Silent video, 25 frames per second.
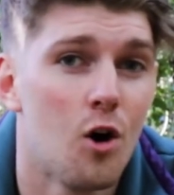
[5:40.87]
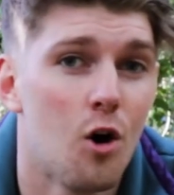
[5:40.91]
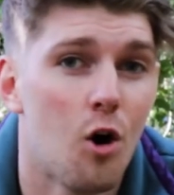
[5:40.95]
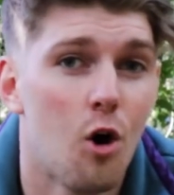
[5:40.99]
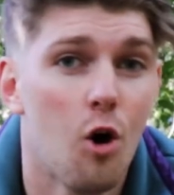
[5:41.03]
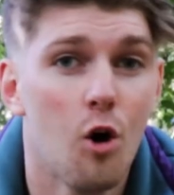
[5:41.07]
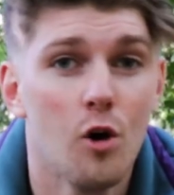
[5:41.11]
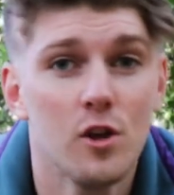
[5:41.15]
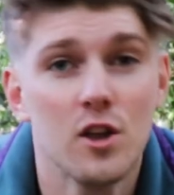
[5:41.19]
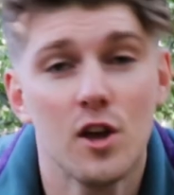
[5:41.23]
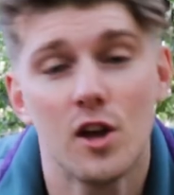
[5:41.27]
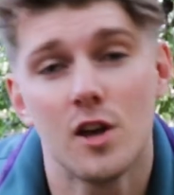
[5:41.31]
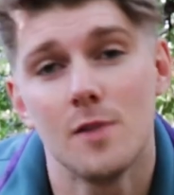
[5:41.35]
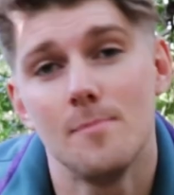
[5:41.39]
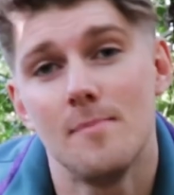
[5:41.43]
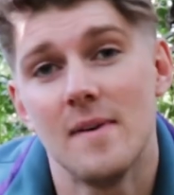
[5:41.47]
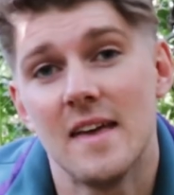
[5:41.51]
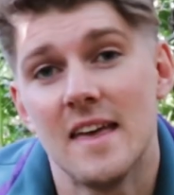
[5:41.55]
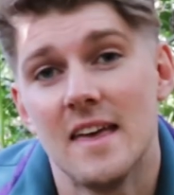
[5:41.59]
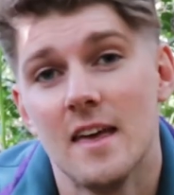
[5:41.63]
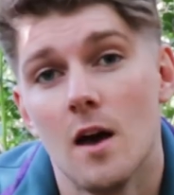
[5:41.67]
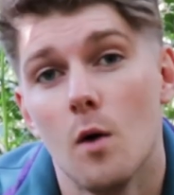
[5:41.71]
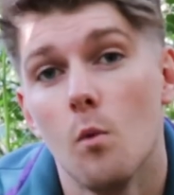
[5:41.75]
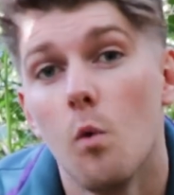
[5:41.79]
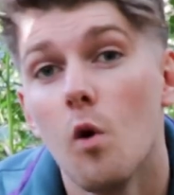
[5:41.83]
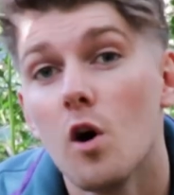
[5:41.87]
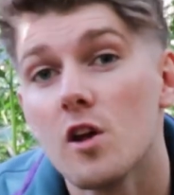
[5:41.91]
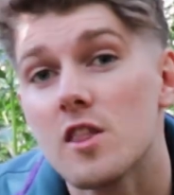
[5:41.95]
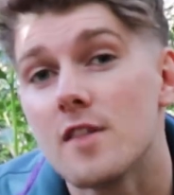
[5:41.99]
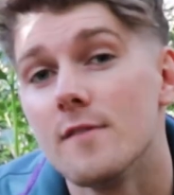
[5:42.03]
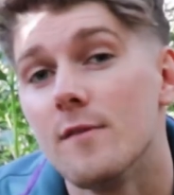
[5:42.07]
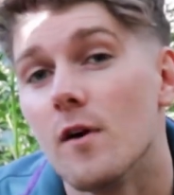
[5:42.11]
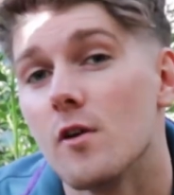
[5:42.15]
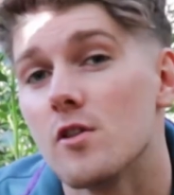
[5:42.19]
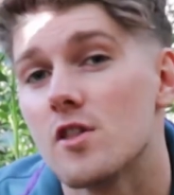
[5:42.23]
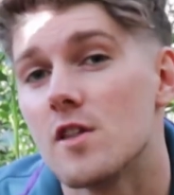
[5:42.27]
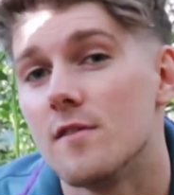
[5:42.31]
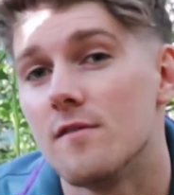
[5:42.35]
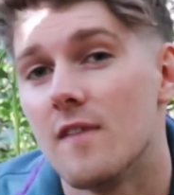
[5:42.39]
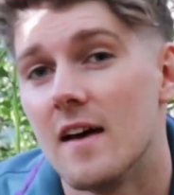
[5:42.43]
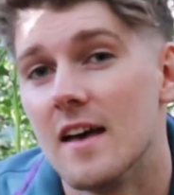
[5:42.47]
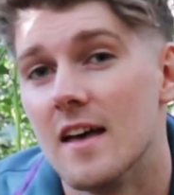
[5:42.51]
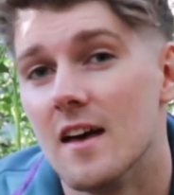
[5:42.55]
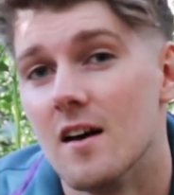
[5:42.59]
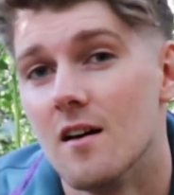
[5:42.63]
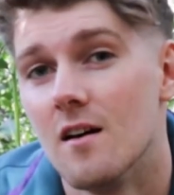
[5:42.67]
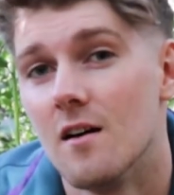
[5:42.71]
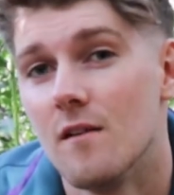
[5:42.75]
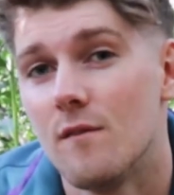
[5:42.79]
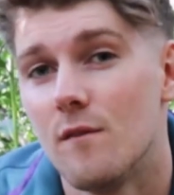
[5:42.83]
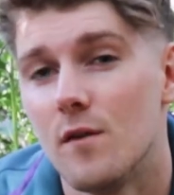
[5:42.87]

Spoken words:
or you could be a water vole surveyor